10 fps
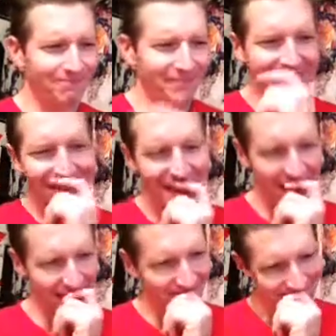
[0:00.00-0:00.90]
Let's see
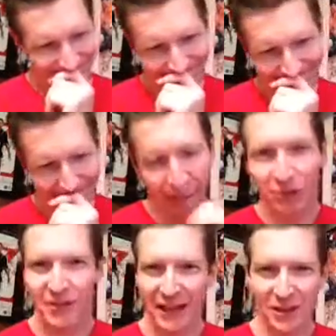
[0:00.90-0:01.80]
here.
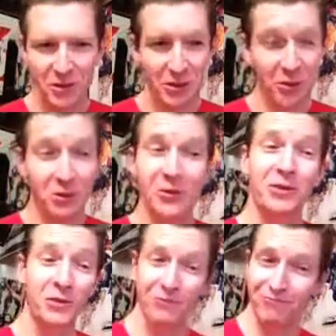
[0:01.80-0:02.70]
Beverly D'Angelo, she's
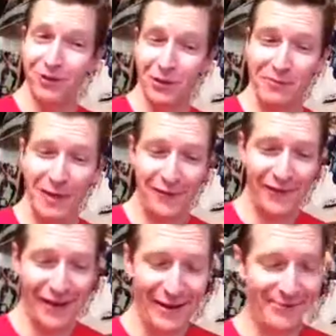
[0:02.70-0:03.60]
looking mighty
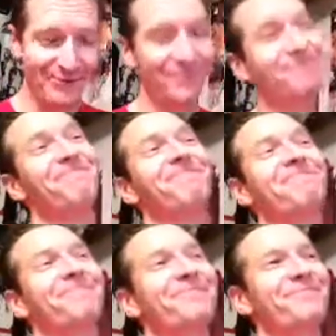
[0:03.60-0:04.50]
fine.
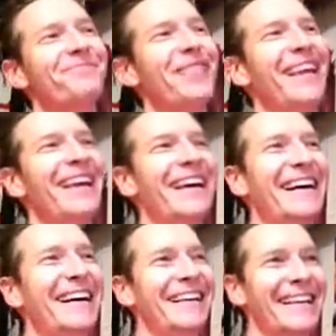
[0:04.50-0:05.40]

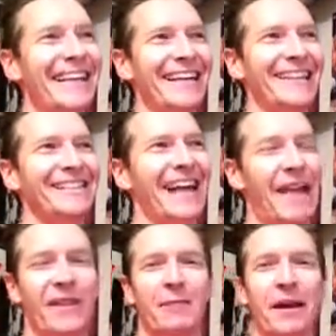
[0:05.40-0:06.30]
The kids,
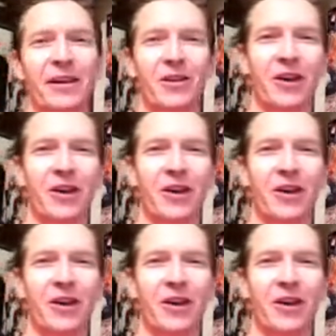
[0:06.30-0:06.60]
Anthony Michael